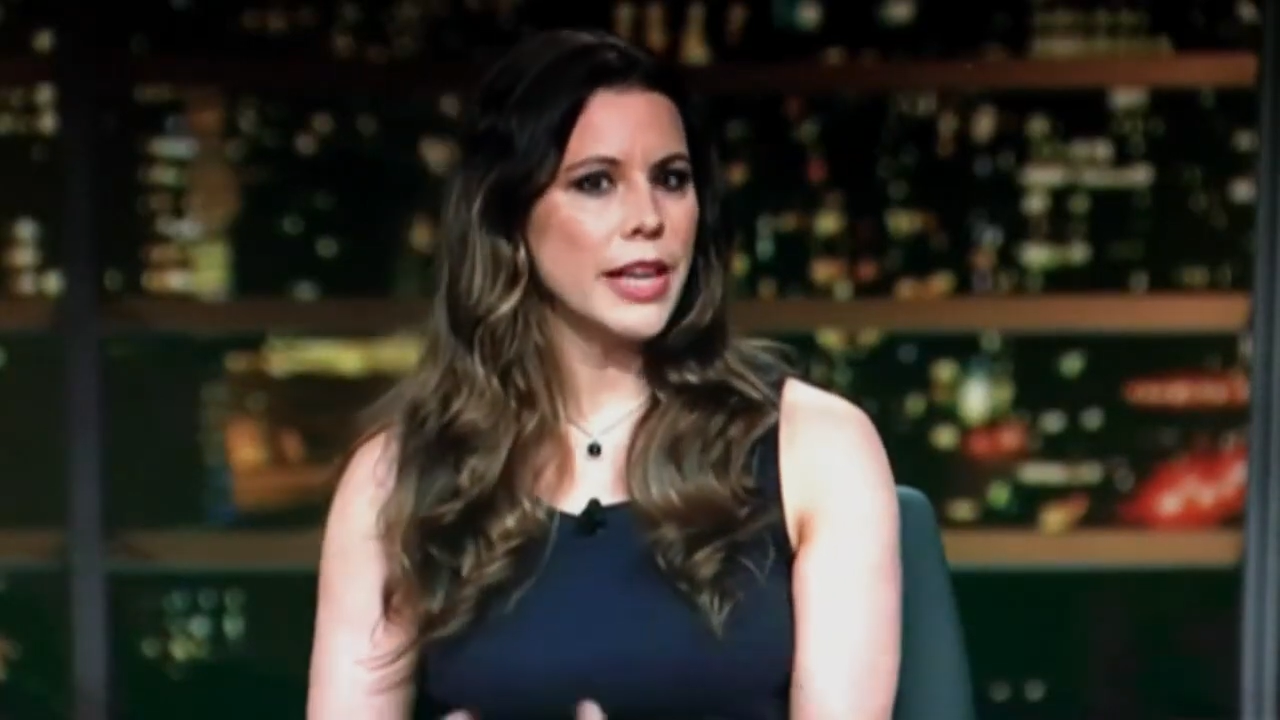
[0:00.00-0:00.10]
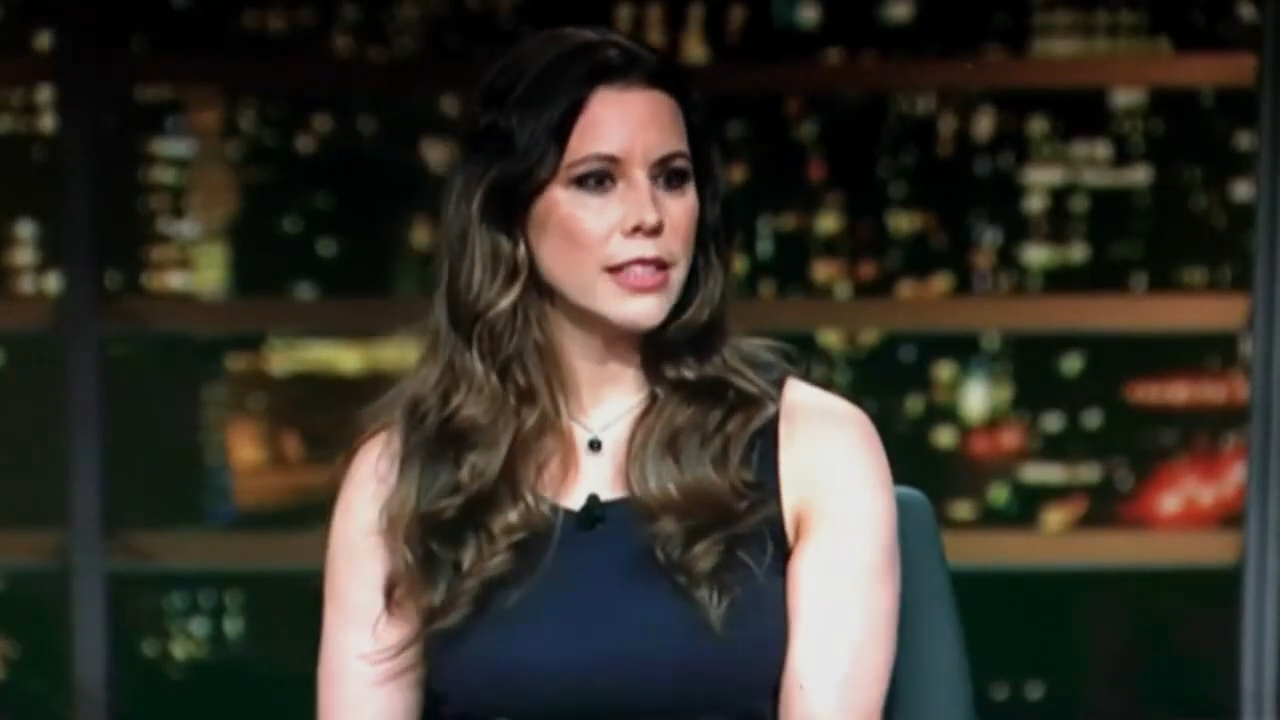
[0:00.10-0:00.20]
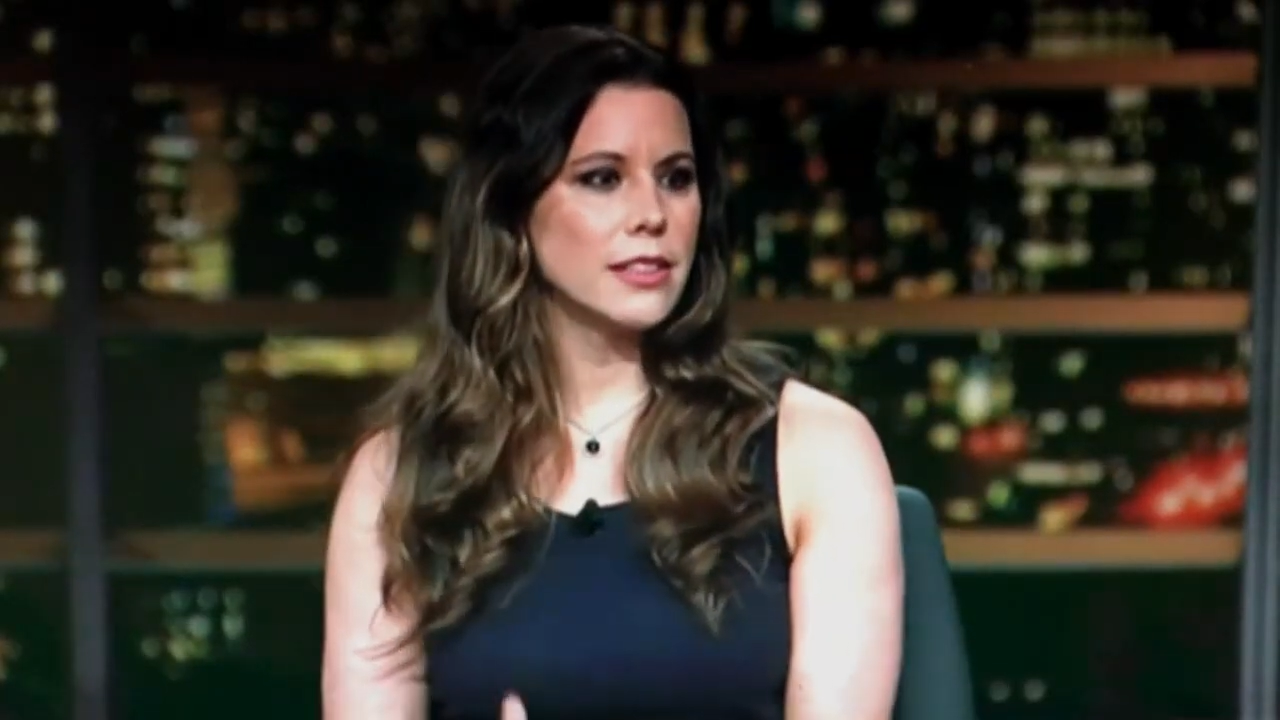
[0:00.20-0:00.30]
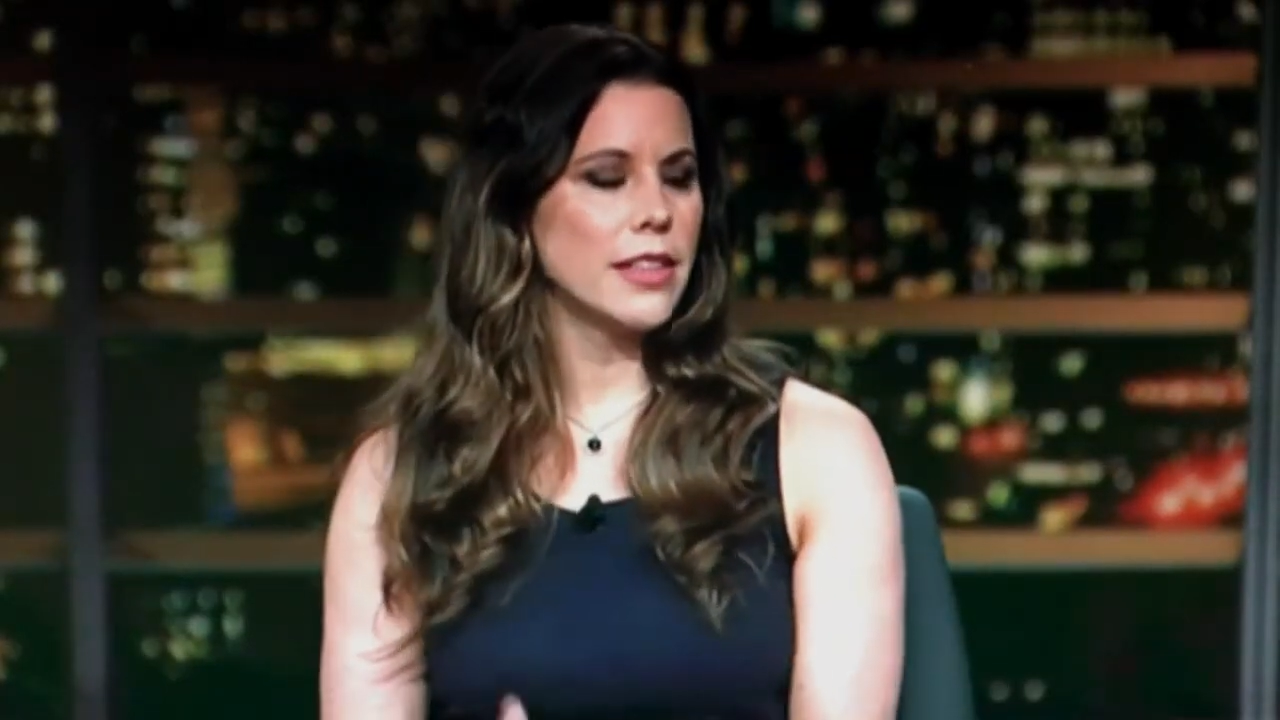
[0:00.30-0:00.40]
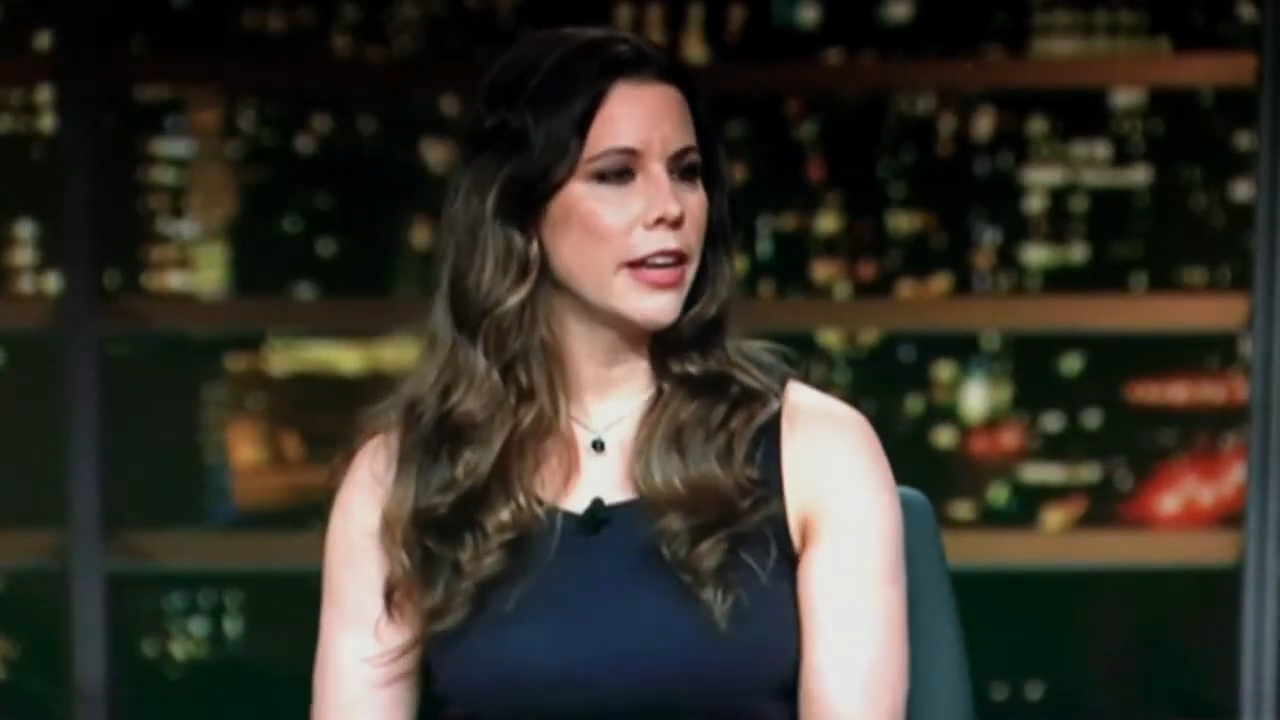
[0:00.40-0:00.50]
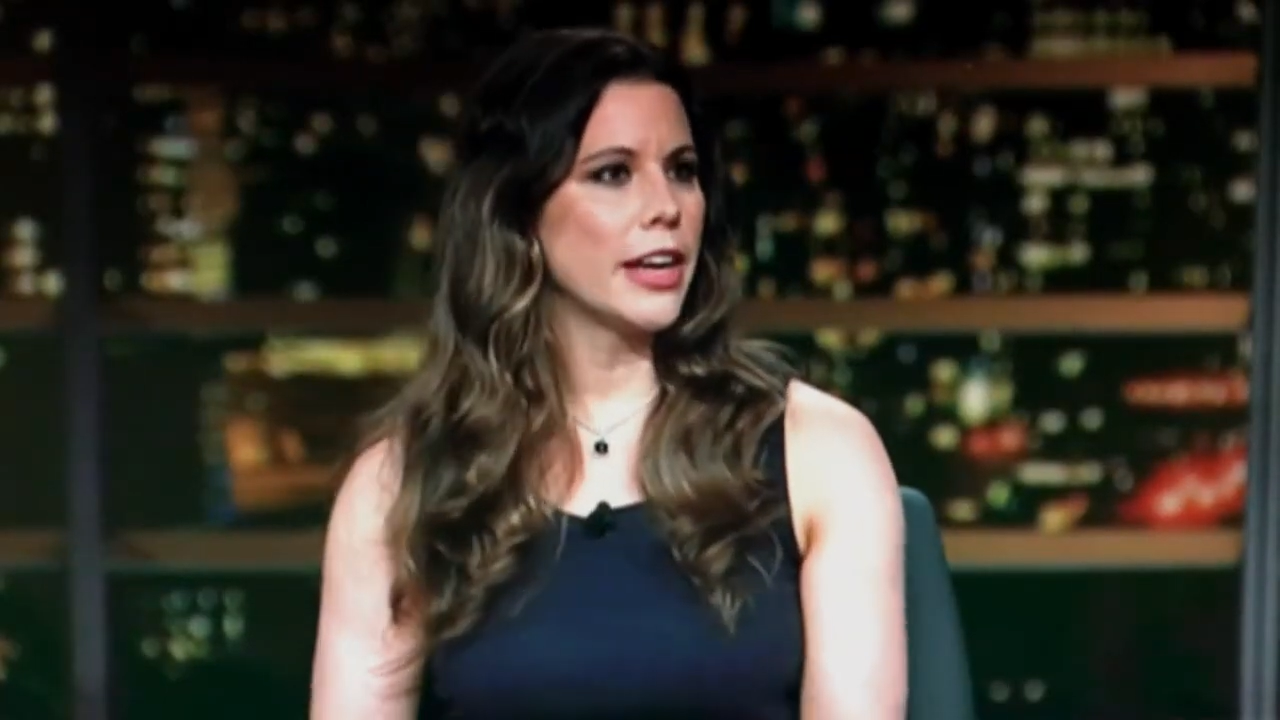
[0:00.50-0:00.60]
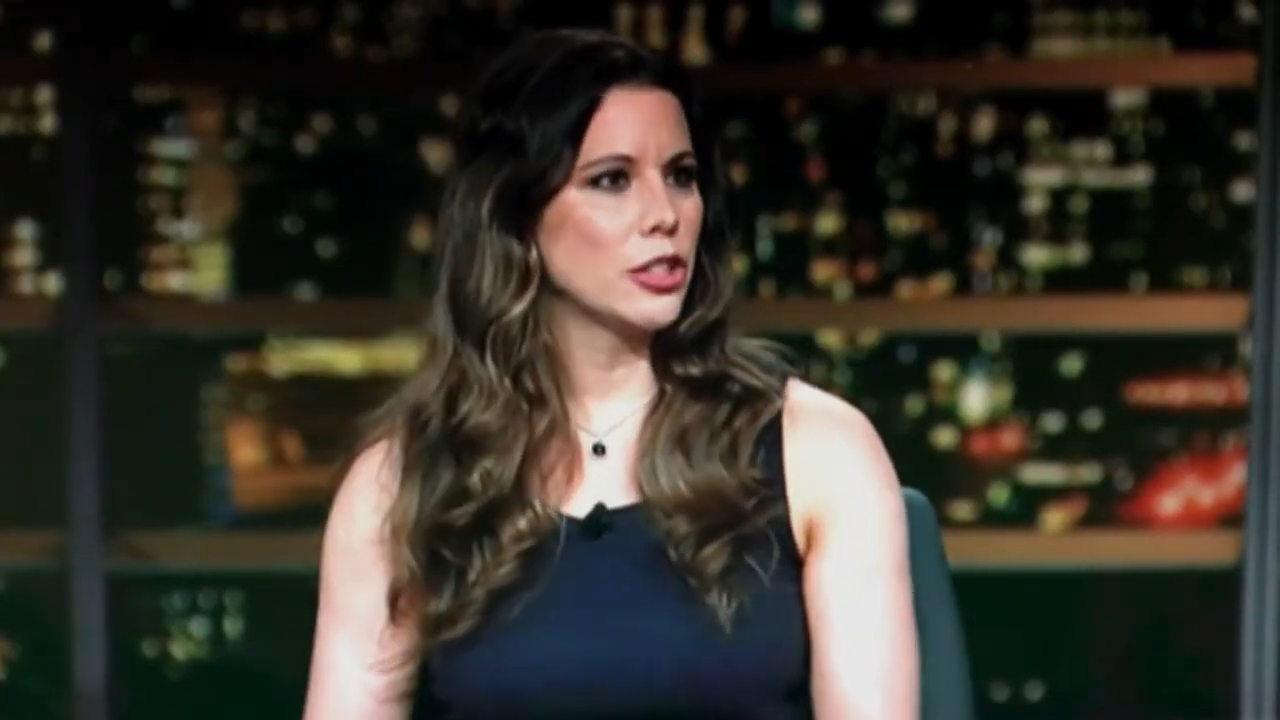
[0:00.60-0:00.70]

that's not